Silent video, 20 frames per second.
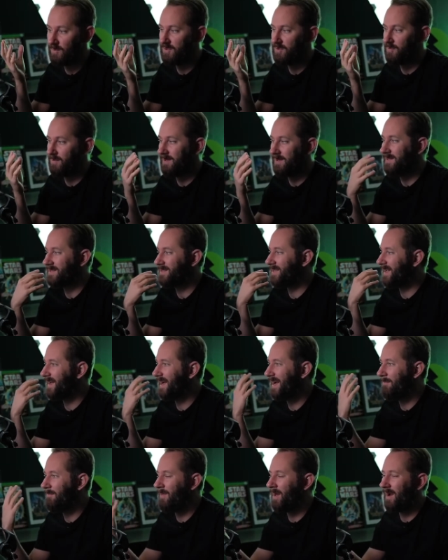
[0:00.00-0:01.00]
which was
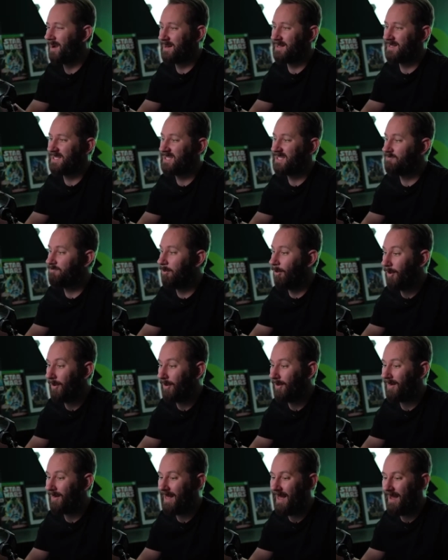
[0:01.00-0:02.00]
I'm not going to
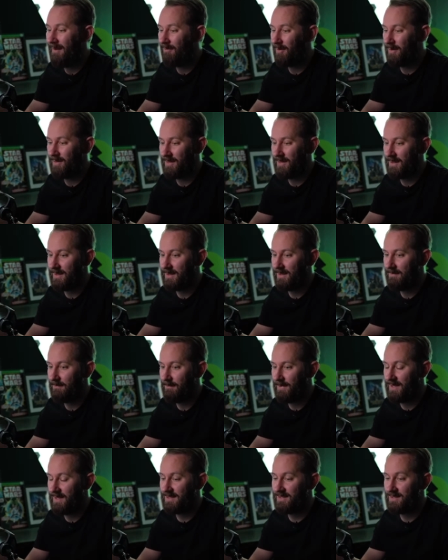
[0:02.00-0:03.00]
spoil
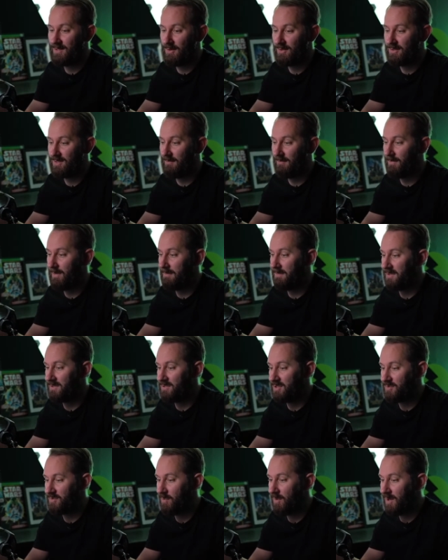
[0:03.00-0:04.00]
everything because there are some people
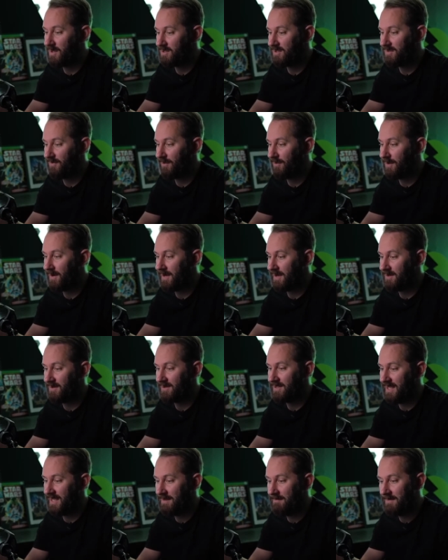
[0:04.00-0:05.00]
that just watch us for
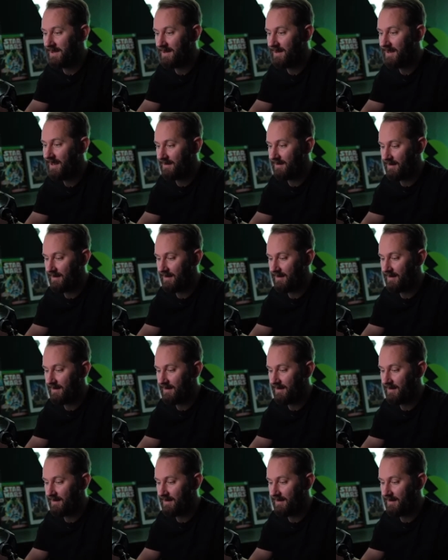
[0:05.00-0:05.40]
entertainment.